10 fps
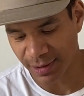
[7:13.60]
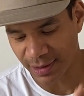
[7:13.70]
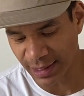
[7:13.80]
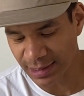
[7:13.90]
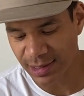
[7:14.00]

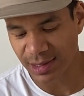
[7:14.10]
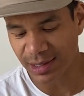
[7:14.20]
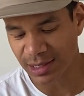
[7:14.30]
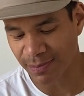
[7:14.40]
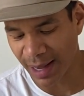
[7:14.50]

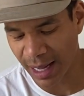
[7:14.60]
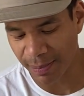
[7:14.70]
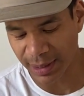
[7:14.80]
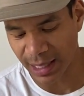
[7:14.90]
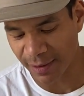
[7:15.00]
this is my
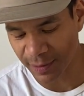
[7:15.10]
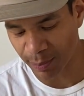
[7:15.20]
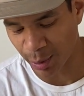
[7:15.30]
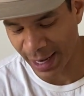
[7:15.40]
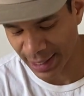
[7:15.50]

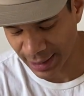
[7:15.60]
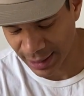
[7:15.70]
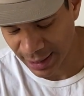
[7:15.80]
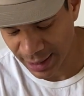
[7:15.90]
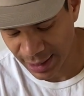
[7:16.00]
beloved
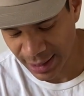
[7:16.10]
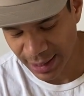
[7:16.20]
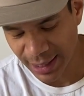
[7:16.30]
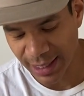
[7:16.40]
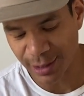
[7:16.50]
Brandon,
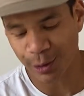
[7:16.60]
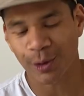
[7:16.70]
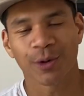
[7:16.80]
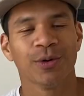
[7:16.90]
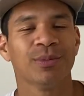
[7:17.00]
in
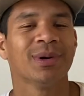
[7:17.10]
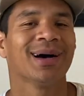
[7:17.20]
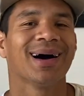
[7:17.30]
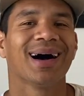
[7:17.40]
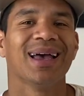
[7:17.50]
whom
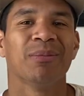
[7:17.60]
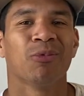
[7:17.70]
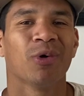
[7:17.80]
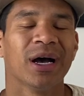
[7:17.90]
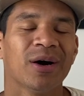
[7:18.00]
I
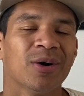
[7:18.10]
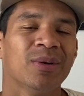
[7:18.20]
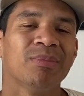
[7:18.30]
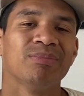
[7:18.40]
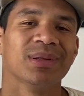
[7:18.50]
am
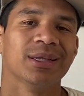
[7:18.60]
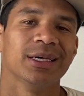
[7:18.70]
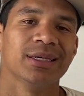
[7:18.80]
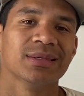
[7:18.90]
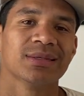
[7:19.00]
well
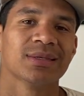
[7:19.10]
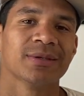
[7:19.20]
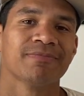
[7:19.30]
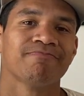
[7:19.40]
pleased.